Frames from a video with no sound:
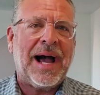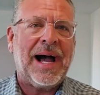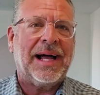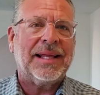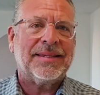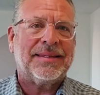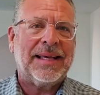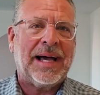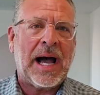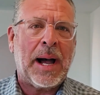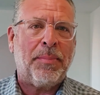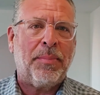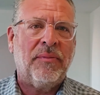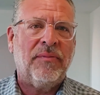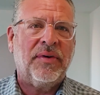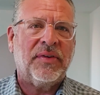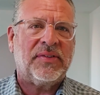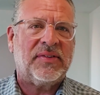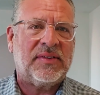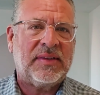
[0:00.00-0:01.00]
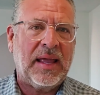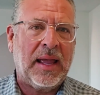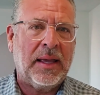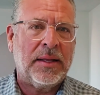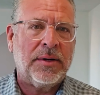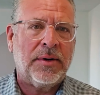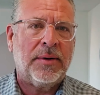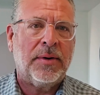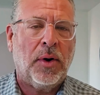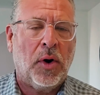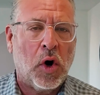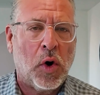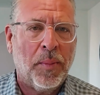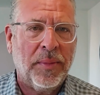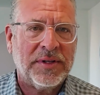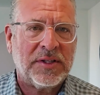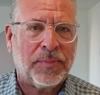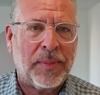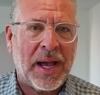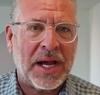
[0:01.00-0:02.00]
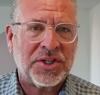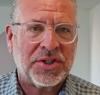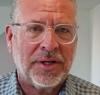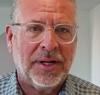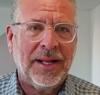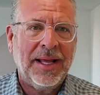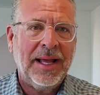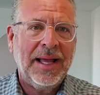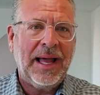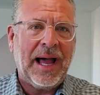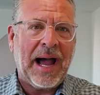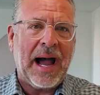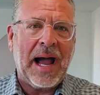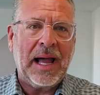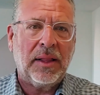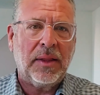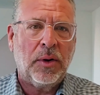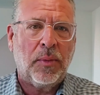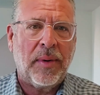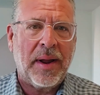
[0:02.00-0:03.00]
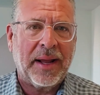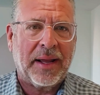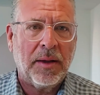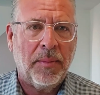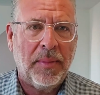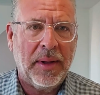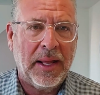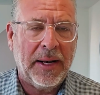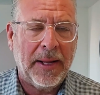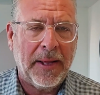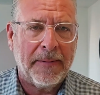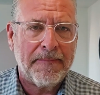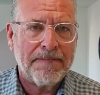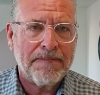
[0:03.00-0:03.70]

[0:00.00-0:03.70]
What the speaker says: on top of a standard home inspection. Highly recommend it.